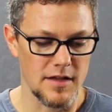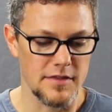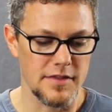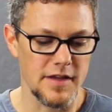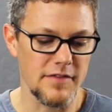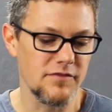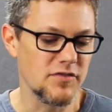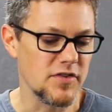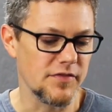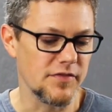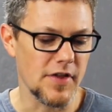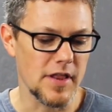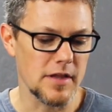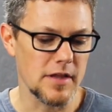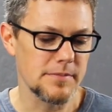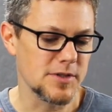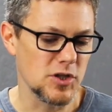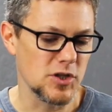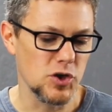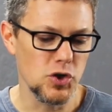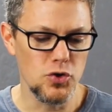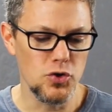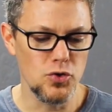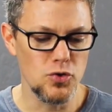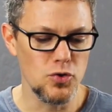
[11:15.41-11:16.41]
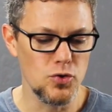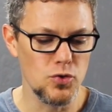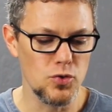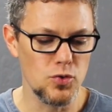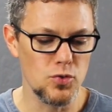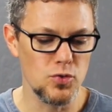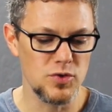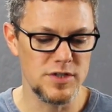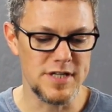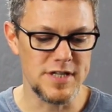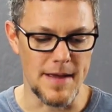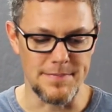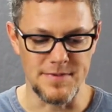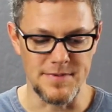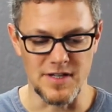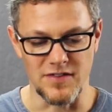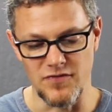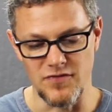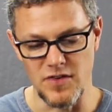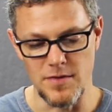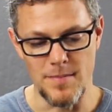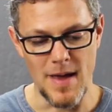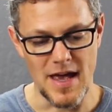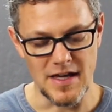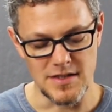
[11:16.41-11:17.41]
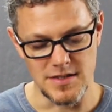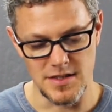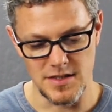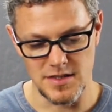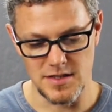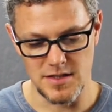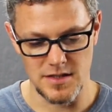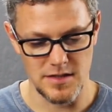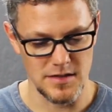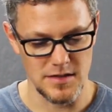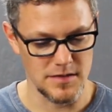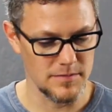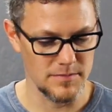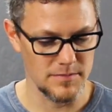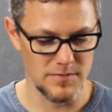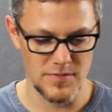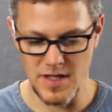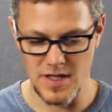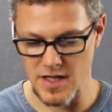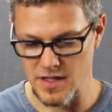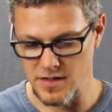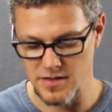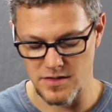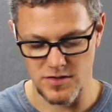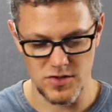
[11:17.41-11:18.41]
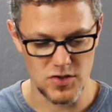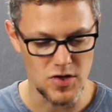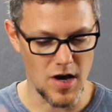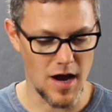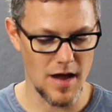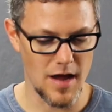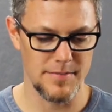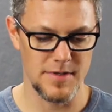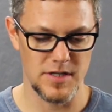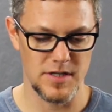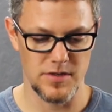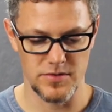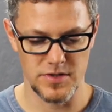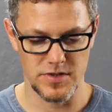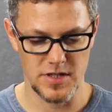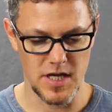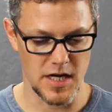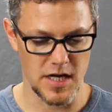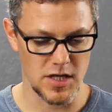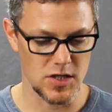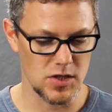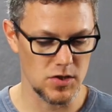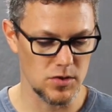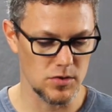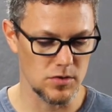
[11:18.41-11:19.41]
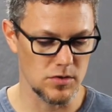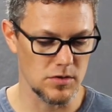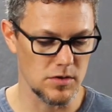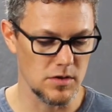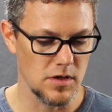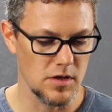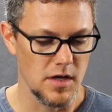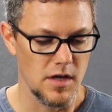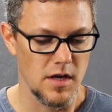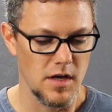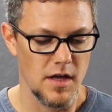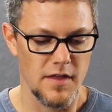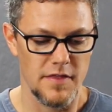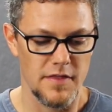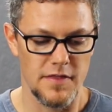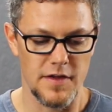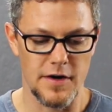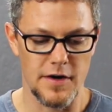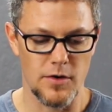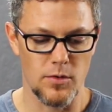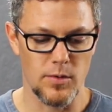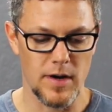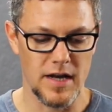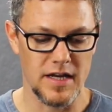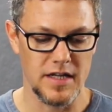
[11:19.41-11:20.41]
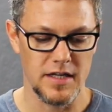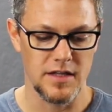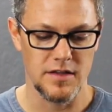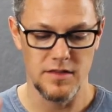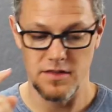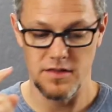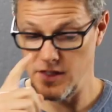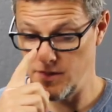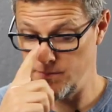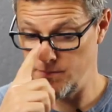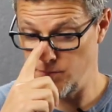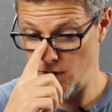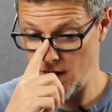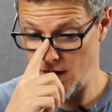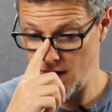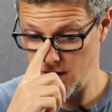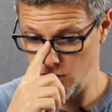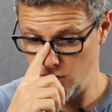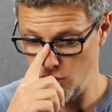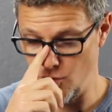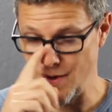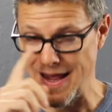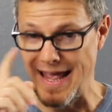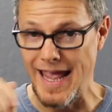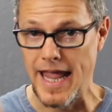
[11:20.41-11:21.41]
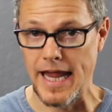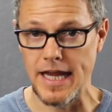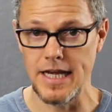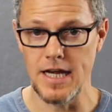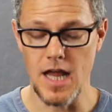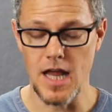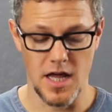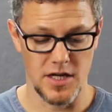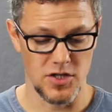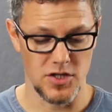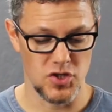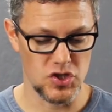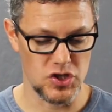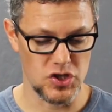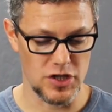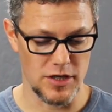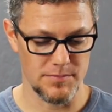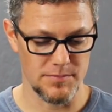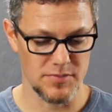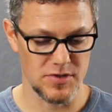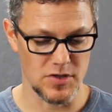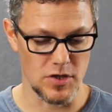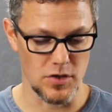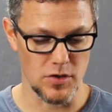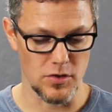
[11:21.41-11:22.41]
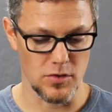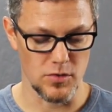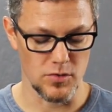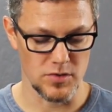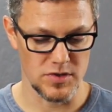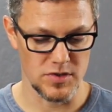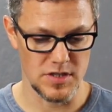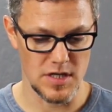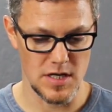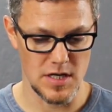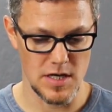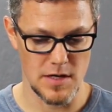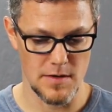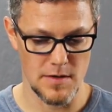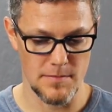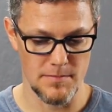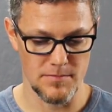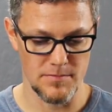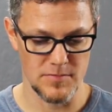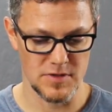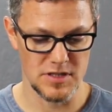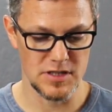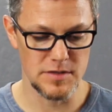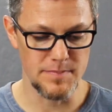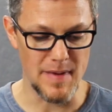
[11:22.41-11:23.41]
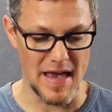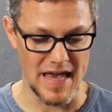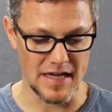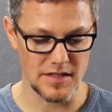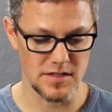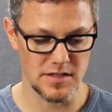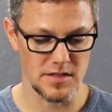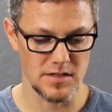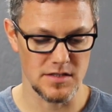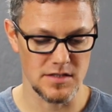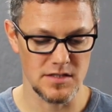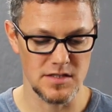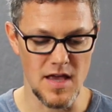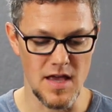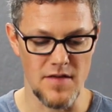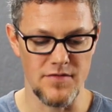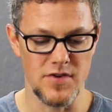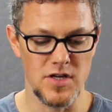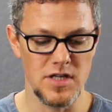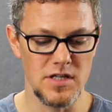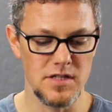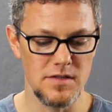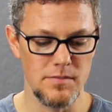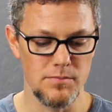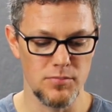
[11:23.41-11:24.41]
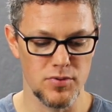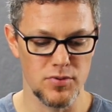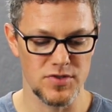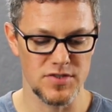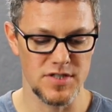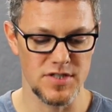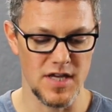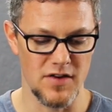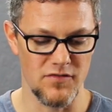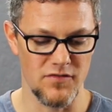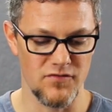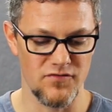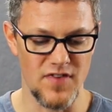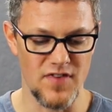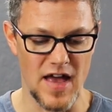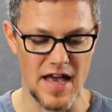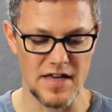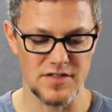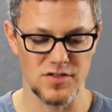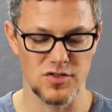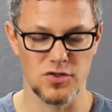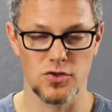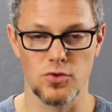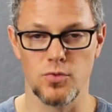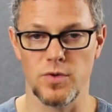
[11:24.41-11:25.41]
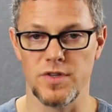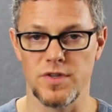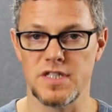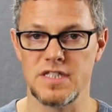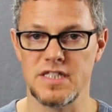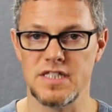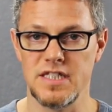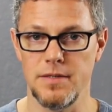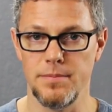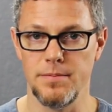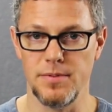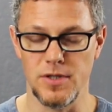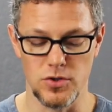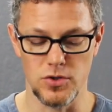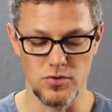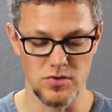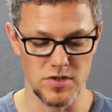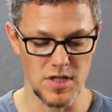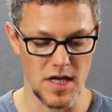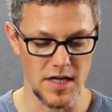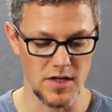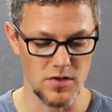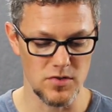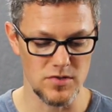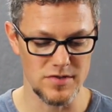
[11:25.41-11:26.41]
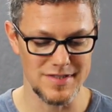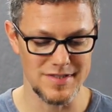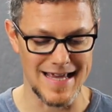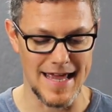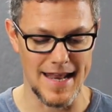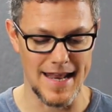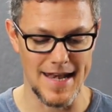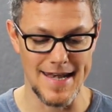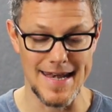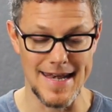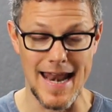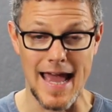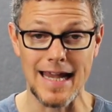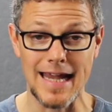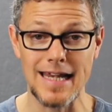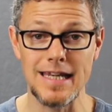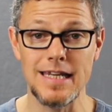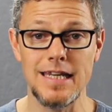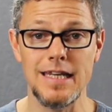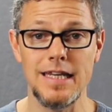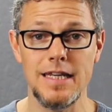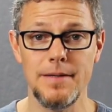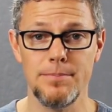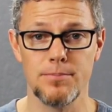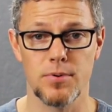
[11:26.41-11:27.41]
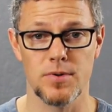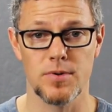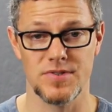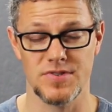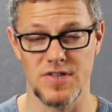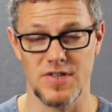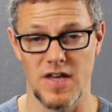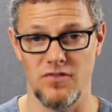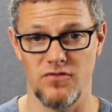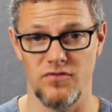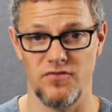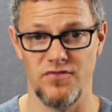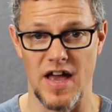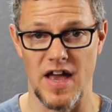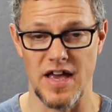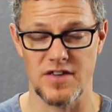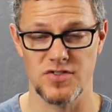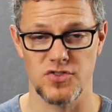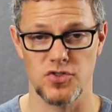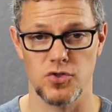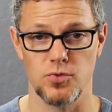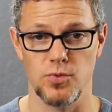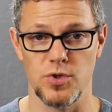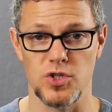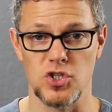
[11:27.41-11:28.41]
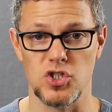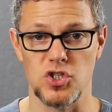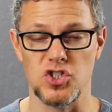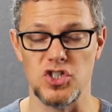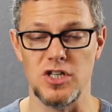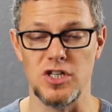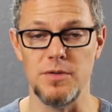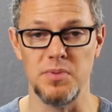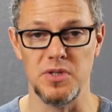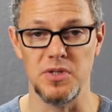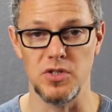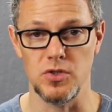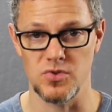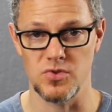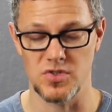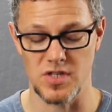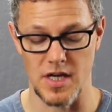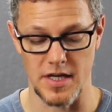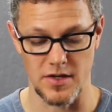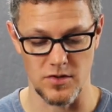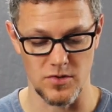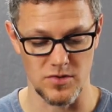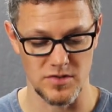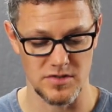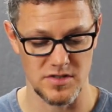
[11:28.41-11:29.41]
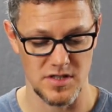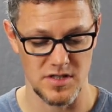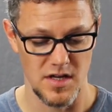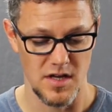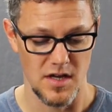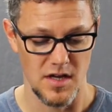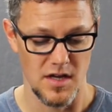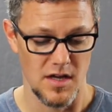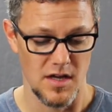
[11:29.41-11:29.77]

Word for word: They've developed a new haptic feedback system. They described it, it was kind of cool. They're running the brand new A9 chip, so some specs. 70% faster with CPU cycles and 90% faster with GPU cycles.